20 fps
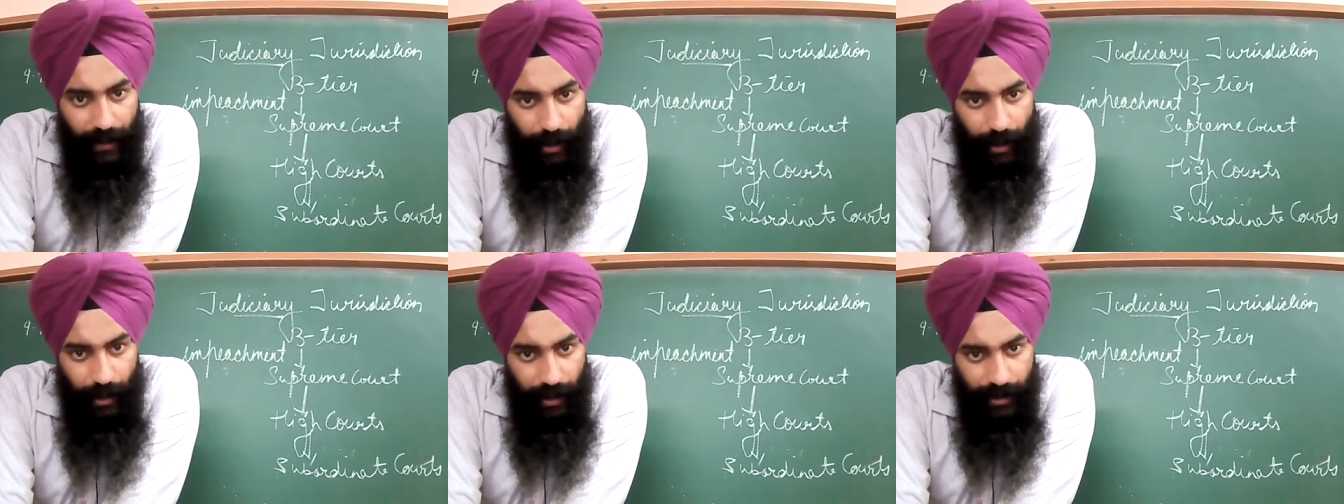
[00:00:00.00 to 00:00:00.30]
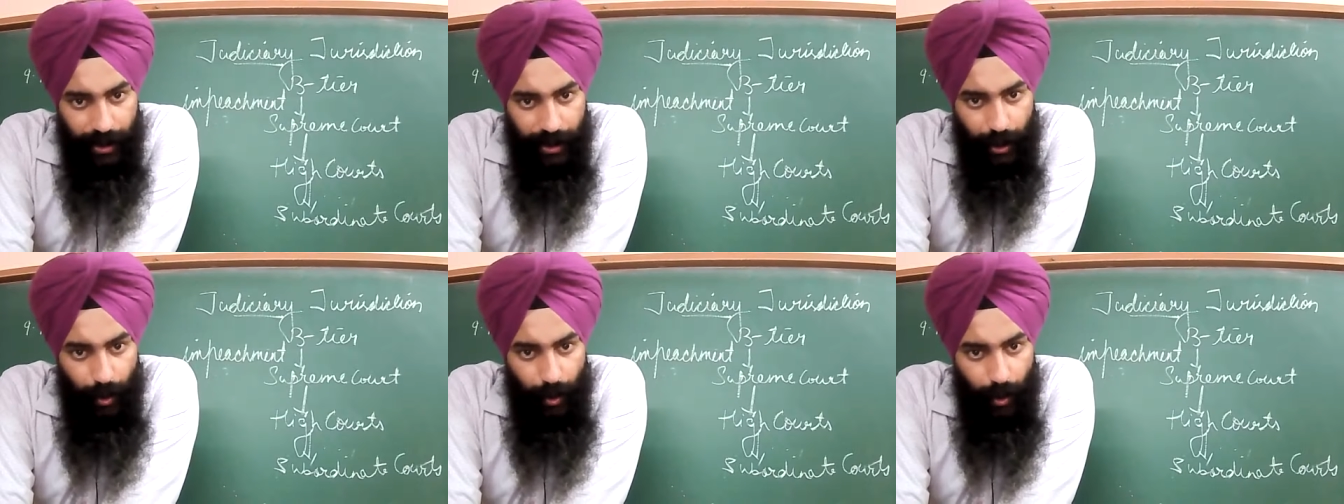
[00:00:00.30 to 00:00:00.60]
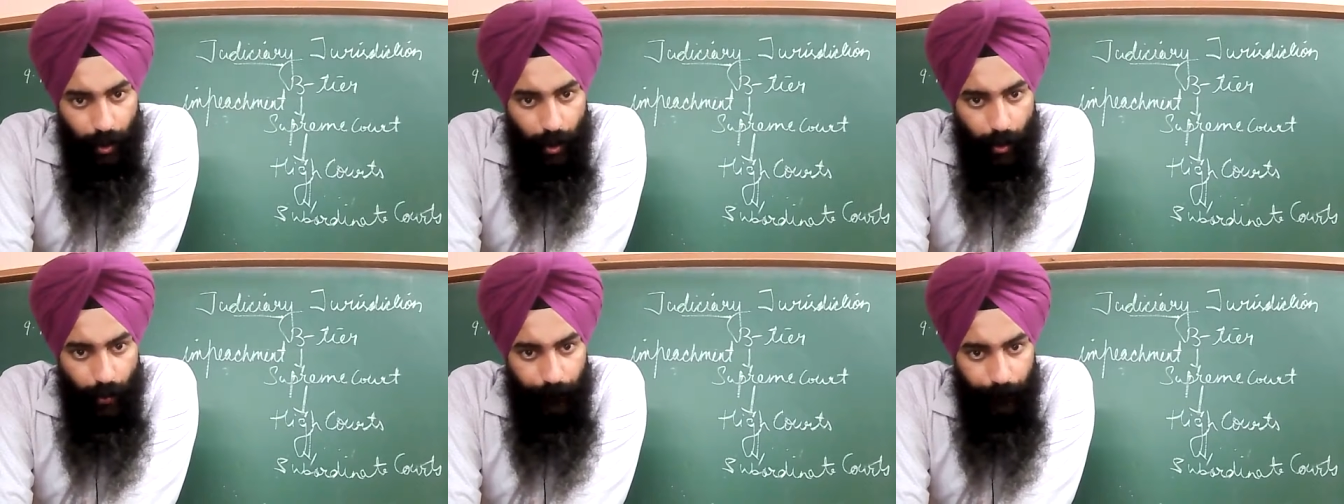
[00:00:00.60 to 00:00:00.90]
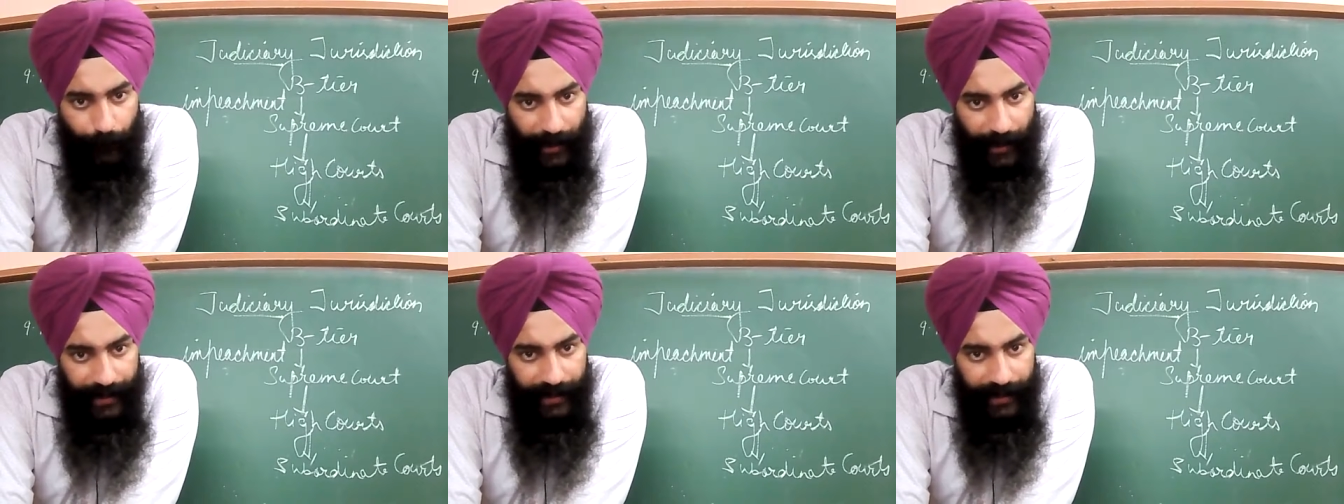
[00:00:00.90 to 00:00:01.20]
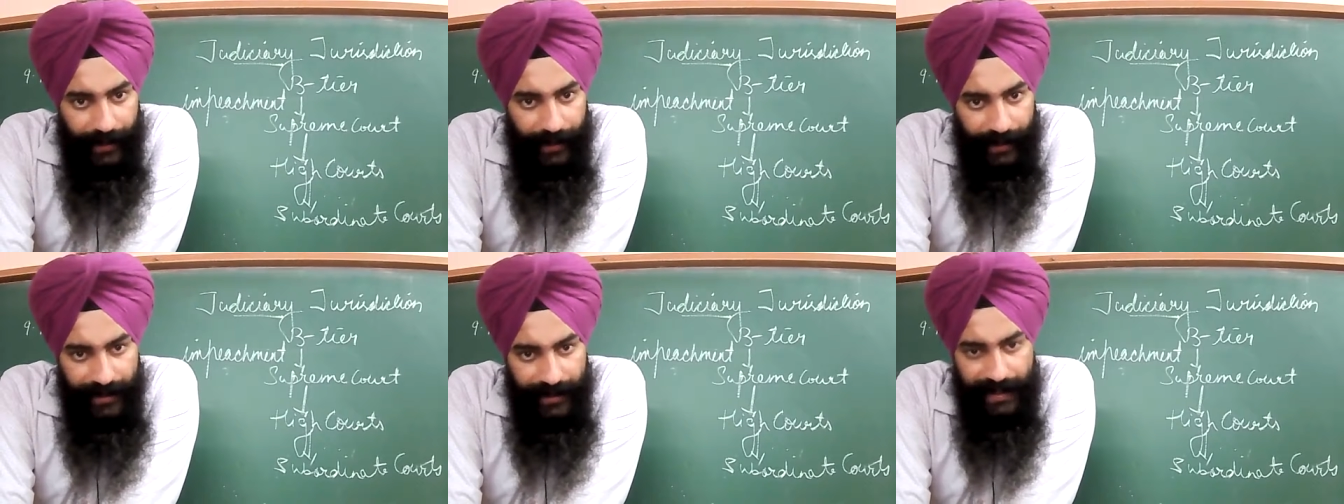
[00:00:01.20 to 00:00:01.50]
also offend
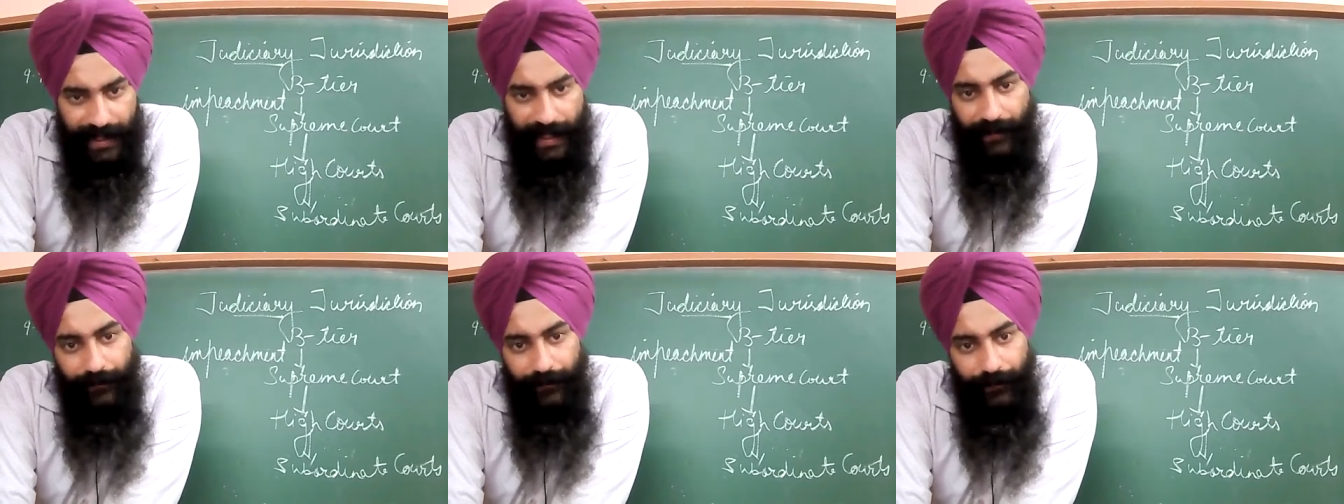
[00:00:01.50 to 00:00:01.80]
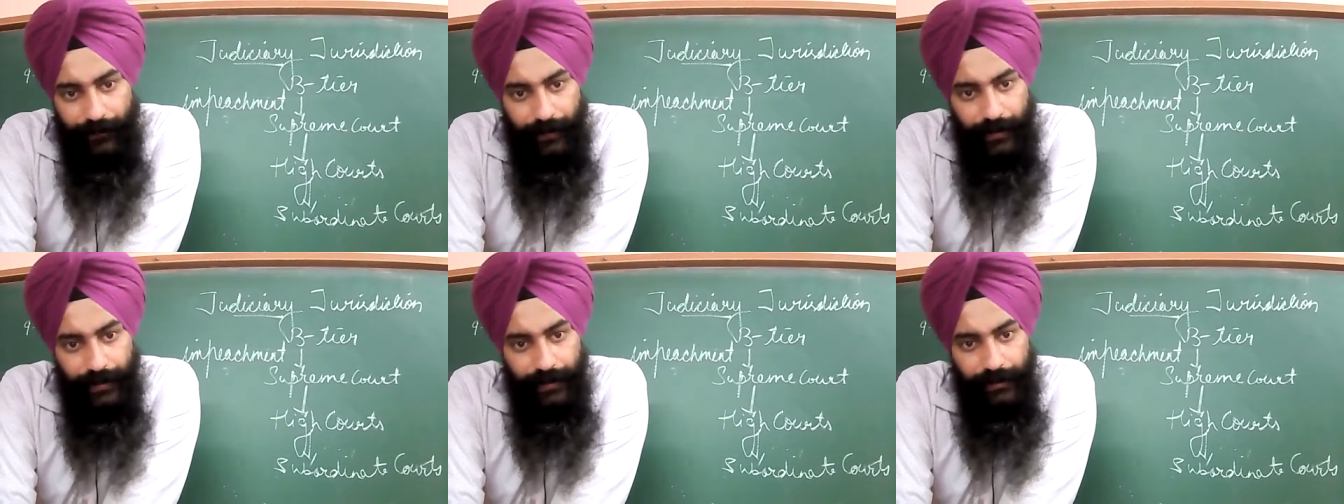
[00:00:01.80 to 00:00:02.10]
itself.